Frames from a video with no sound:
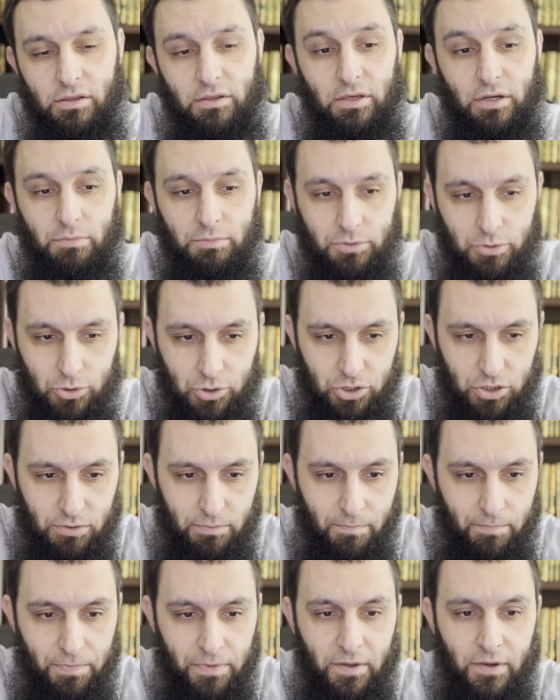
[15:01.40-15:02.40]
the
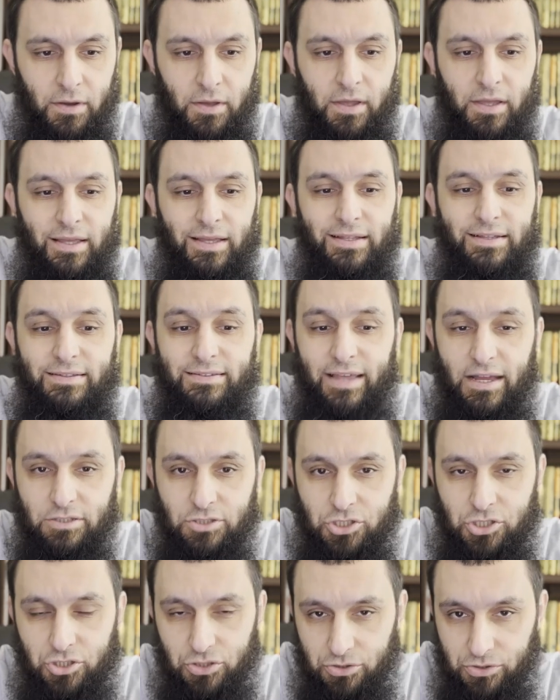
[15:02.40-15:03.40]
ablution.
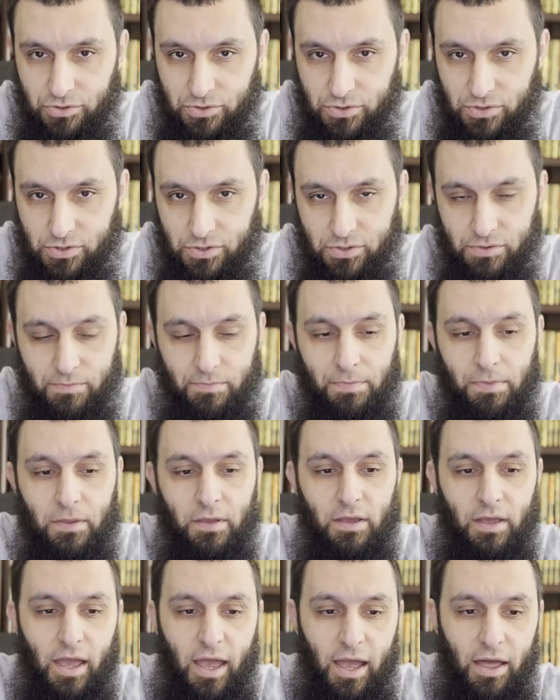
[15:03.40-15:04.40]
Dentures
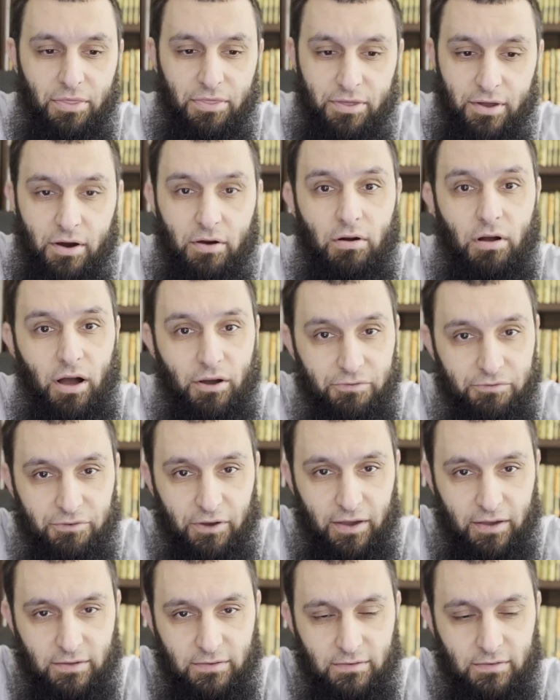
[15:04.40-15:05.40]
and their
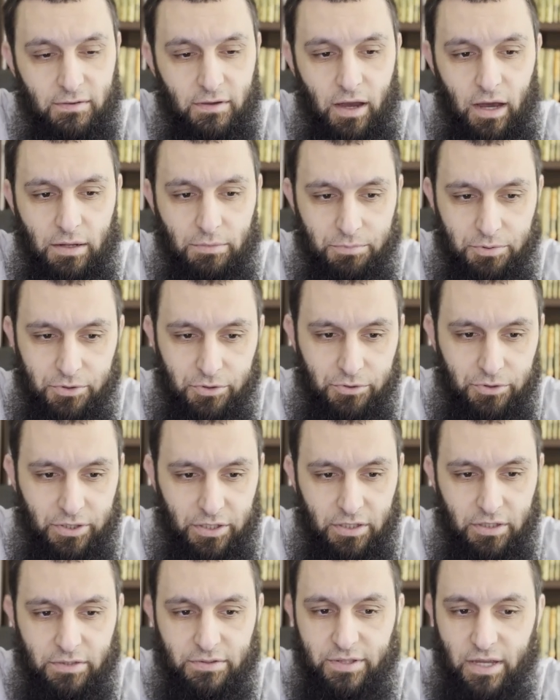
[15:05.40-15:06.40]
effect on
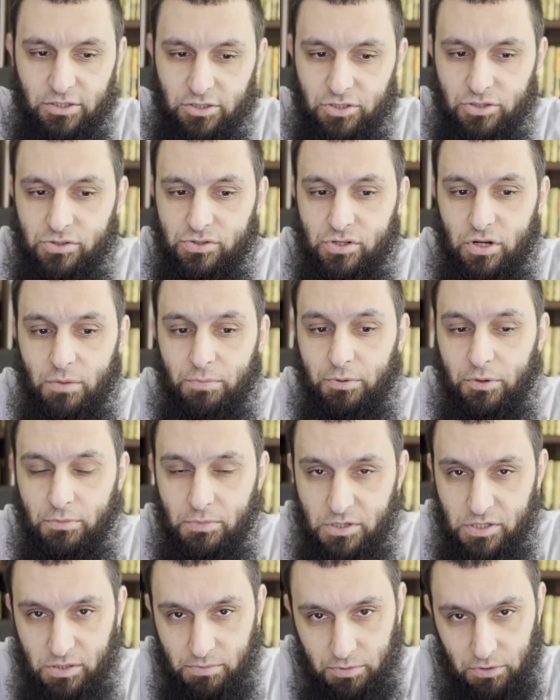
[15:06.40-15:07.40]
purity. Dentures are
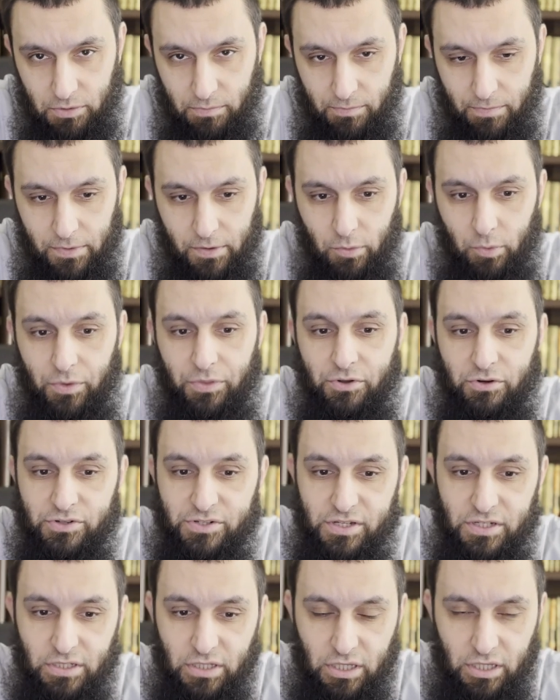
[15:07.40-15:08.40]
permissible when
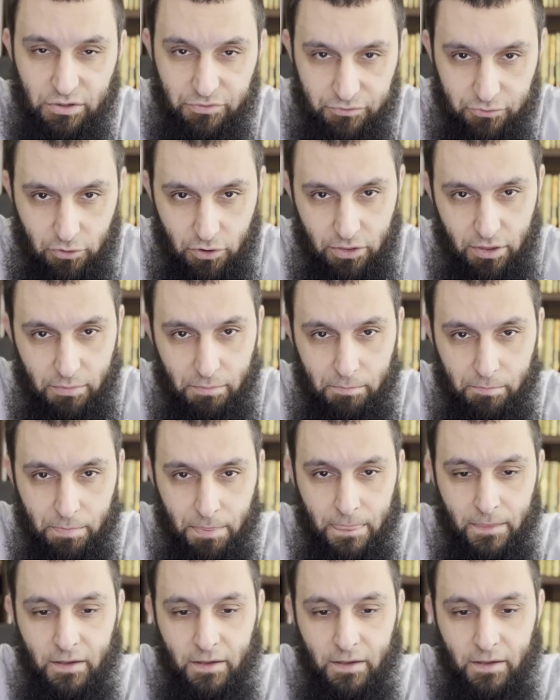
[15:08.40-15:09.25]
there's a need for them.